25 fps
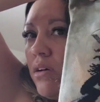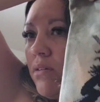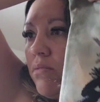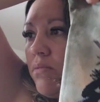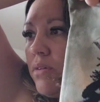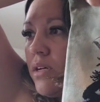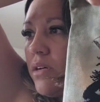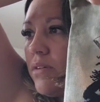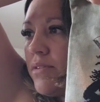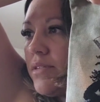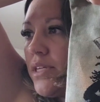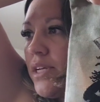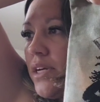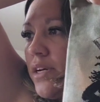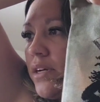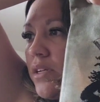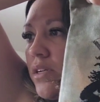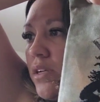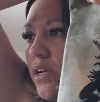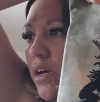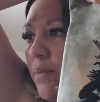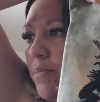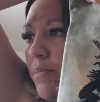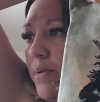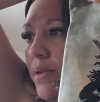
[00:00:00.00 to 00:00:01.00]
What goes here on
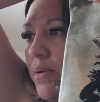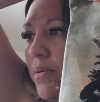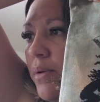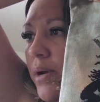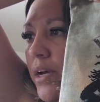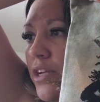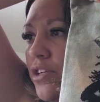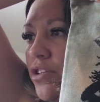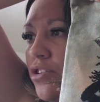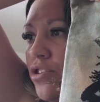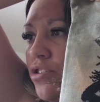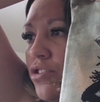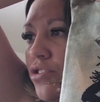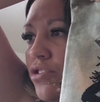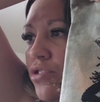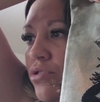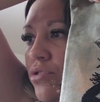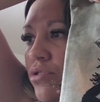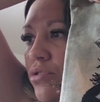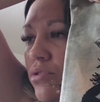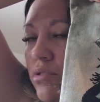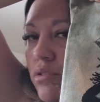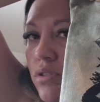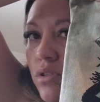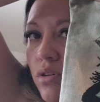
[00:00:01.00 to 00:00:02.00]
top of the witch?
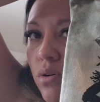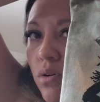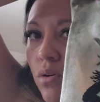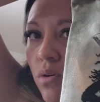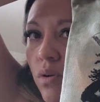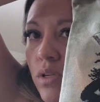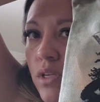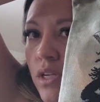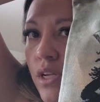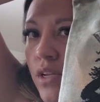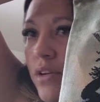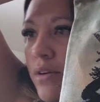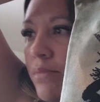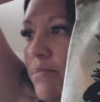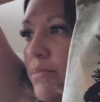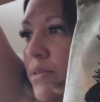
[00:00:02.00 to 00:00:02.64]
It's a whole nother